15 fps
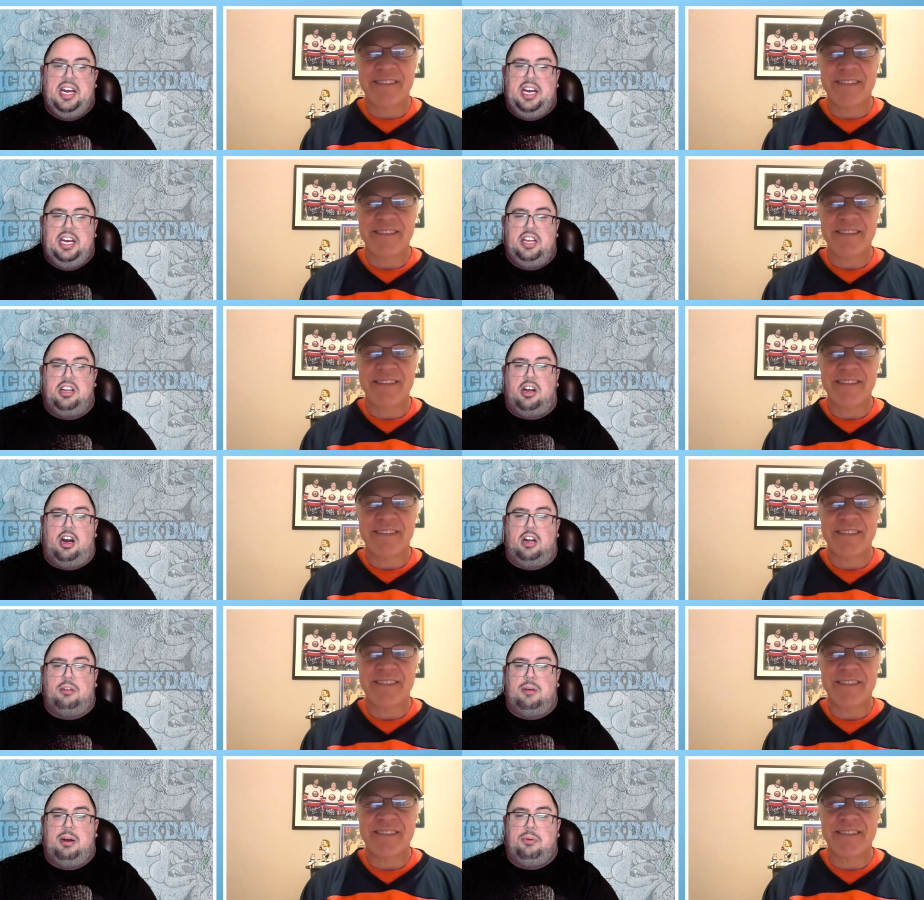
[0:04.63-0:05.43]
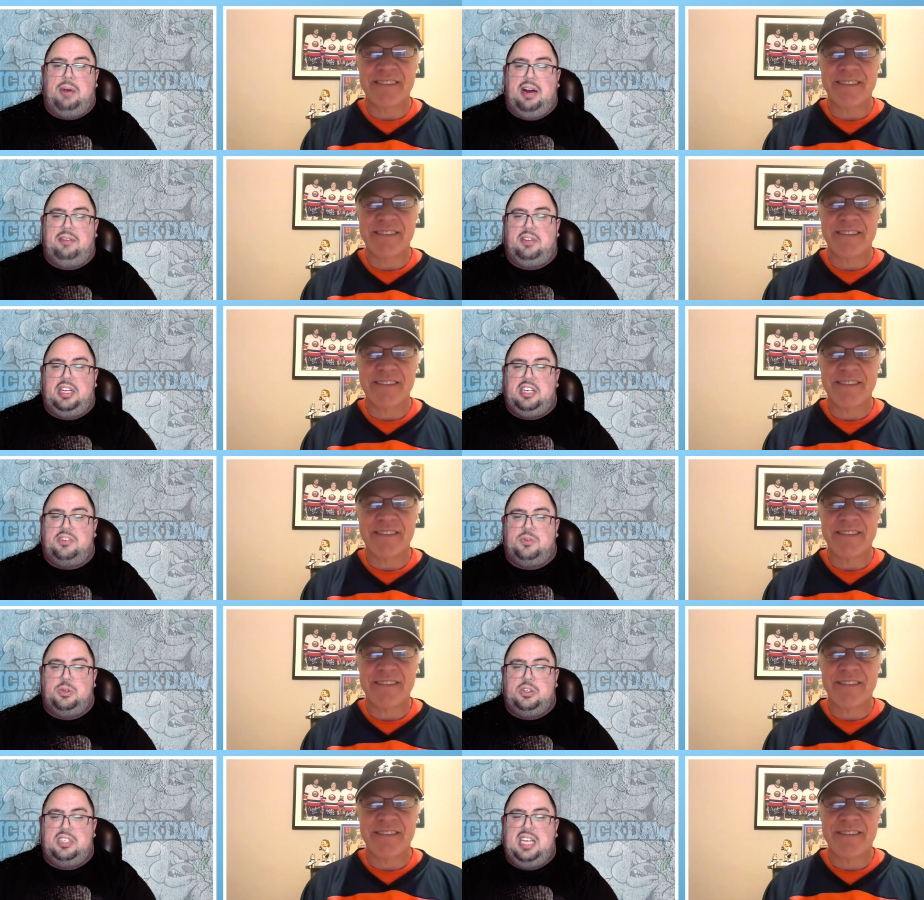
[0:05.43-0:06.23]
Speaker 1: in the Colorado Avalanche
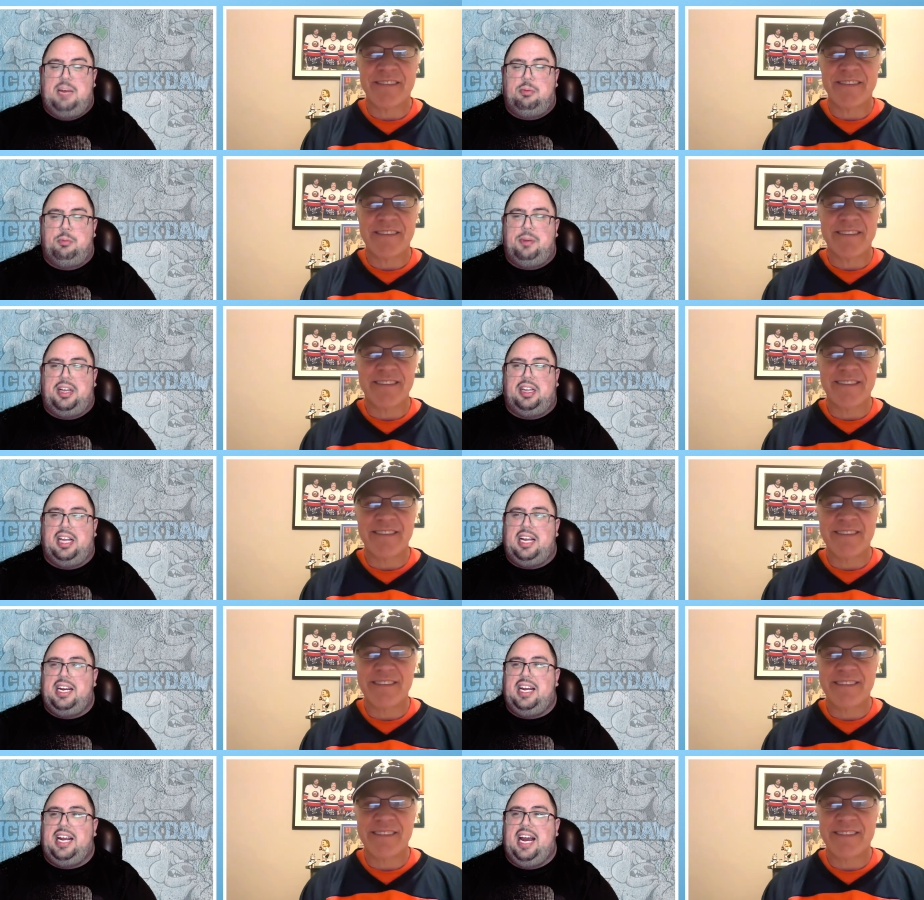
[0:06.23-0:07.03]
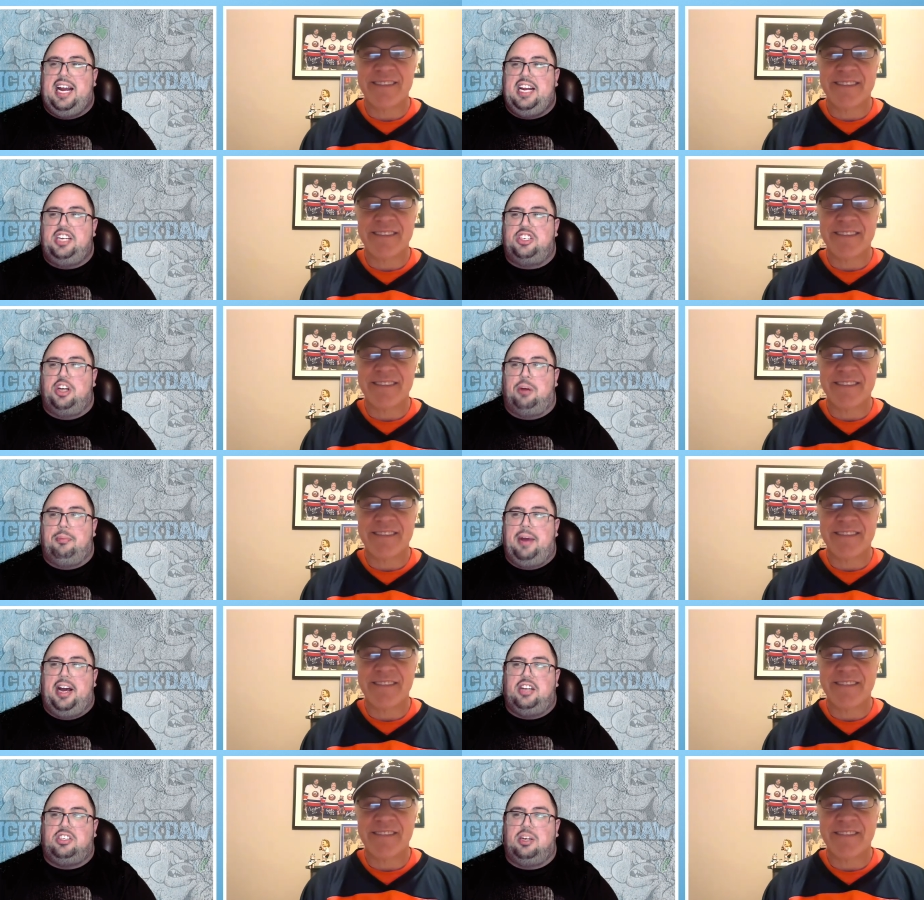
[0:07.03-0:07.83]
versus Tampa Bay Lightning NHL
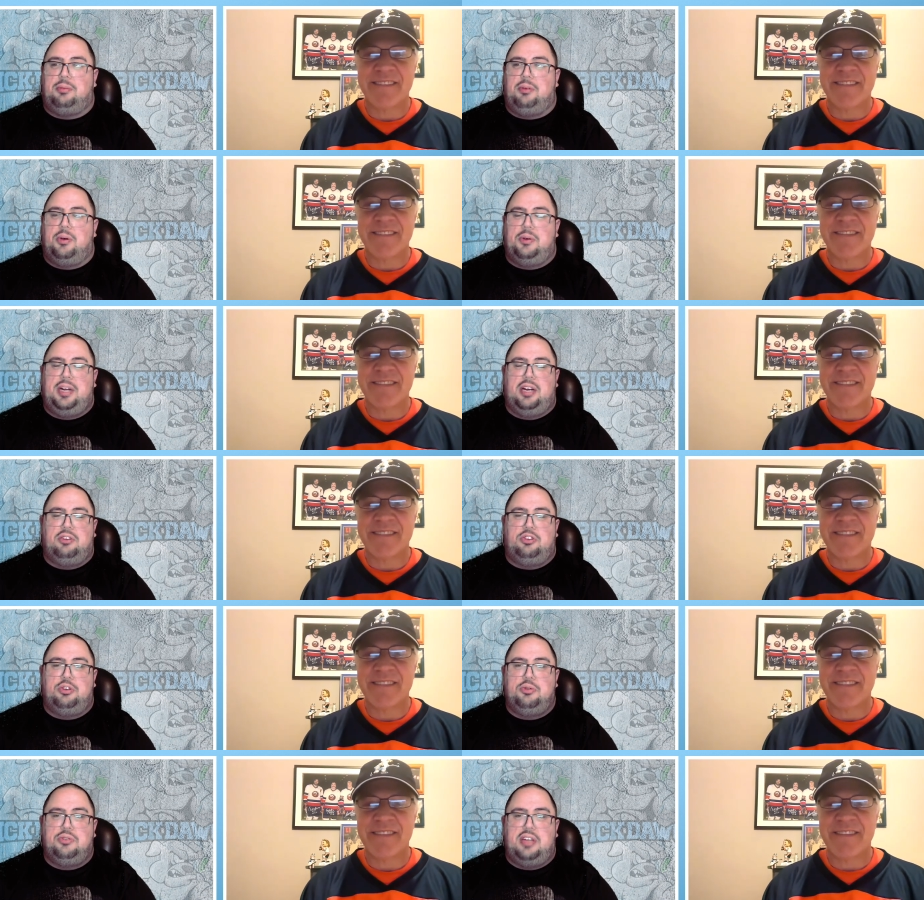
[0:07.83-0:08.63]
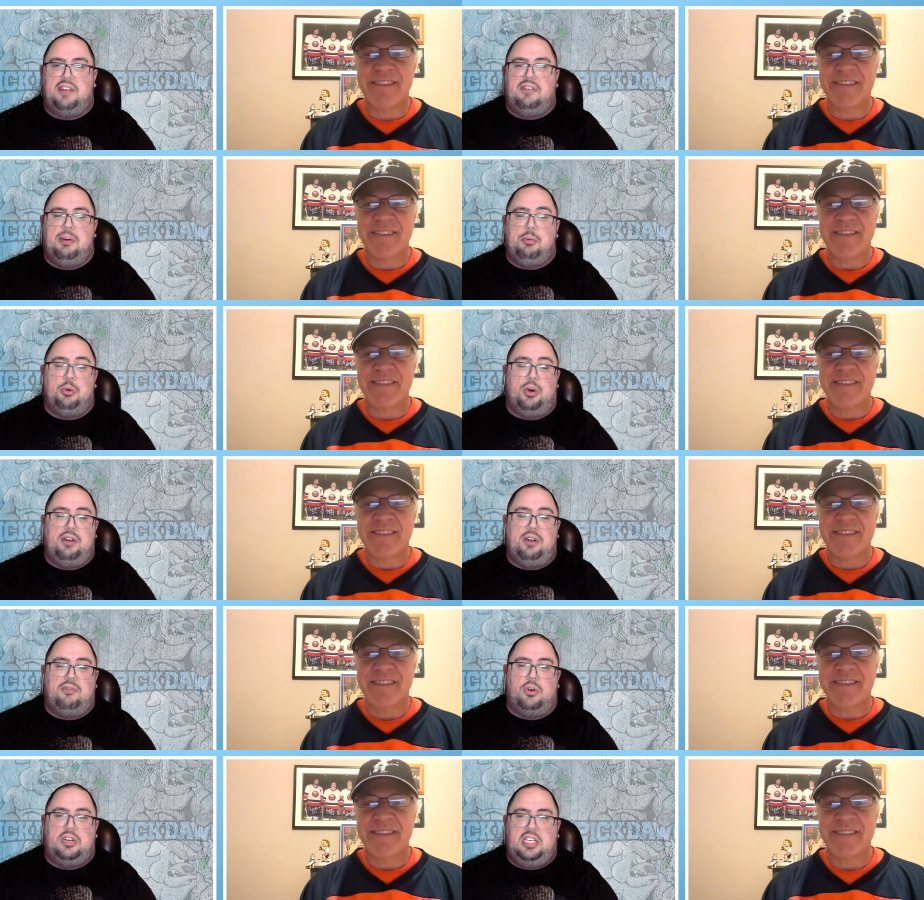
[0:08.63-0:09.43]
matchup going down Tuesday, February
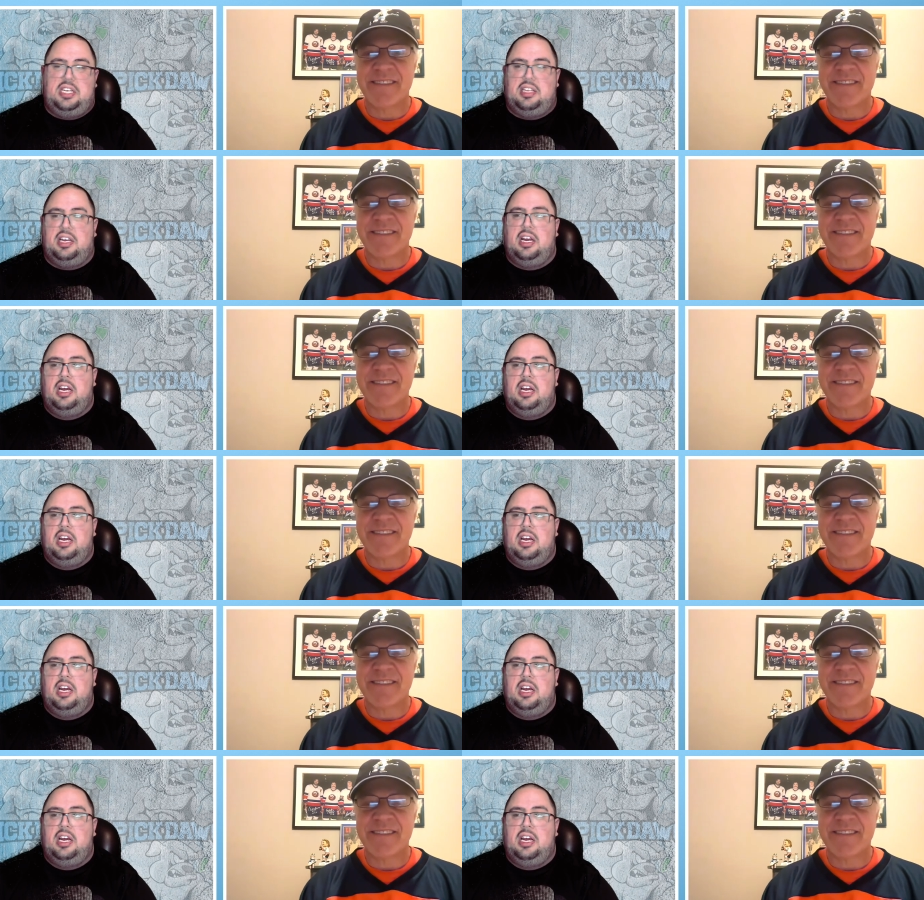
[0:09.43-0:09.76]
14th,